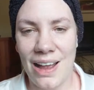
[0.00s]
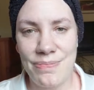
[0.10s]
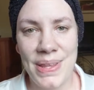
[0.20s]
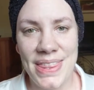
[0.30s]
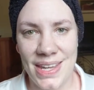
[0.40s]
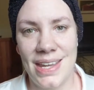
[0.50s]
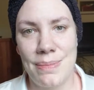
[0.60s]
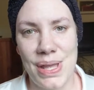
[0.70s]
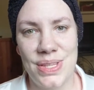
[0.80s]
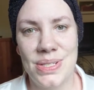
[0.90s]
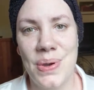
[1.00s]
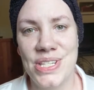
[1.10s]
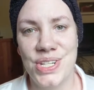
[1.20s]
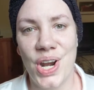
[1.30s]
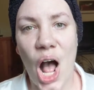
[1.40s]
I've been thinking about this
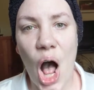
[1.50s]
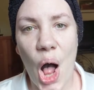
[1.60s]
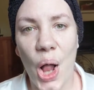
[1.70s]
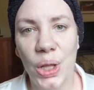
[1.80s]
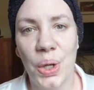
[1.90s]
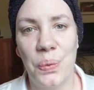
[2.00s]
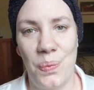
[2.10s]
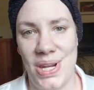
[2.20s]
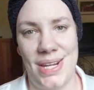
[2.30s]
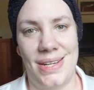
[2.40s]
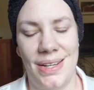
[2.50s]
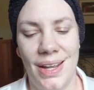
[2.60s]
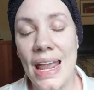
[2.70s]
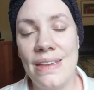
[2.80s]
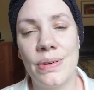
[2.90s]
question all week.
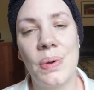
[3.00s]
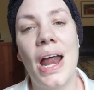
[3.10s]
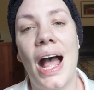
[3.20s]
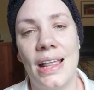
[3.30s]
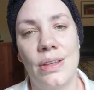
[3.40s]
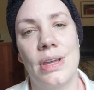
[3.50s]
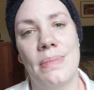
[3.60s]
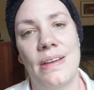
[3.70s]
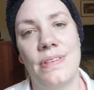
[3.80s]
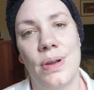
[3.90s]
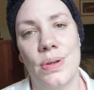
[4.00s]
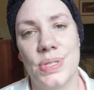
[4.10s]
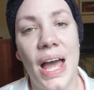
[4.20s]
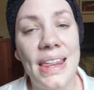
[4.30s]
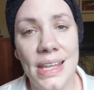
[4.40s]
Even when I look at my
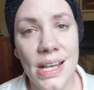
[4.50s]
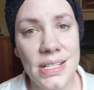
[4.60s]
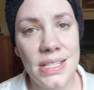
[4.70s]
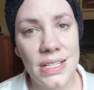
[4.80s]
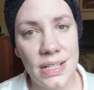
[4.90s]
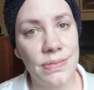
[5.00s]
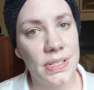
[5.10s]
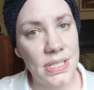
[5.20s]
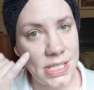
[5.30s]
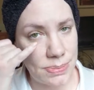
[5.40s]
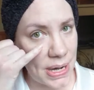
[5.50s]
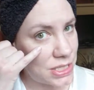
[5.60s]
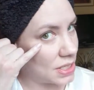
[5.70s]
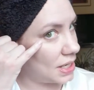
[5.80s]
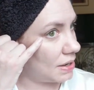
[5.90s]
photos, I think I see a difference,
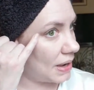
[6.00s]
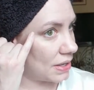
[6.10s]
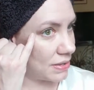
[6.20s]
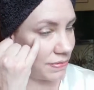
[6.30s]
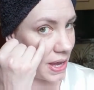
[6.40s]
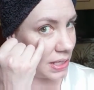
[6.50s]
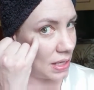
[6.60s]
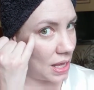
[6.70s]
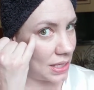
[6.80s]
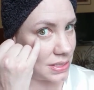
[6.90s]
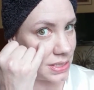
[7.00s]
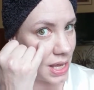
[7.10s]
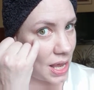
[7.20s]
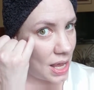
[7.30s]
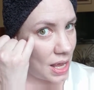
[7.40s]
especially around the fine lines
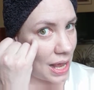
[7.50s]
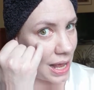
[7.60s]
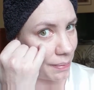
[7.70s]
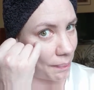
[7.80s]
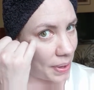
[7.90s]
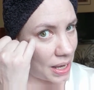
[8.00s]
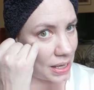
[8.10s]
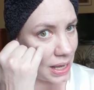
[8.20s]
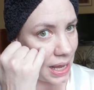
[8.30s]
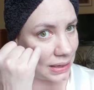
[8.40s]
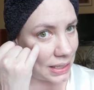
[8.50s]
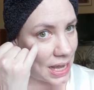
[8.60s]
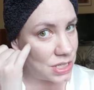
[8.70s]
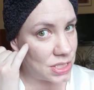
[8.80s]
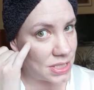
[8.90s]
at the
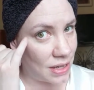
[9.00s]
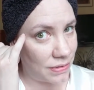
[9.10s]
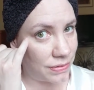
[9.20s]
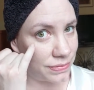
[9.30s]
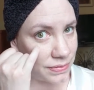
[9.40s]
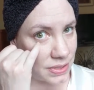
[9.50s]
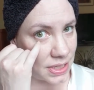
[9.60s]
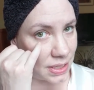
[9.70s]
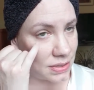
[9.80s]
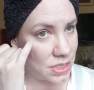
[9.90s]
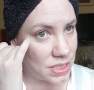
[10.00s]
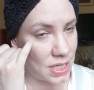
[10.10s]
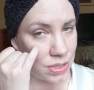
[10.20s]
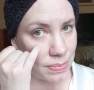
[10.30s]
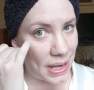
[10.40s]
edges of just
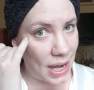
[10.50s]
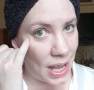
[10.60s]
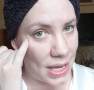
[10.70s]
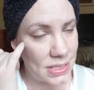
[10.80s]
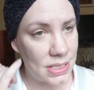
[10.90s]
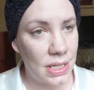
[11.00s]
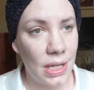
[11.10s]
under my eyes.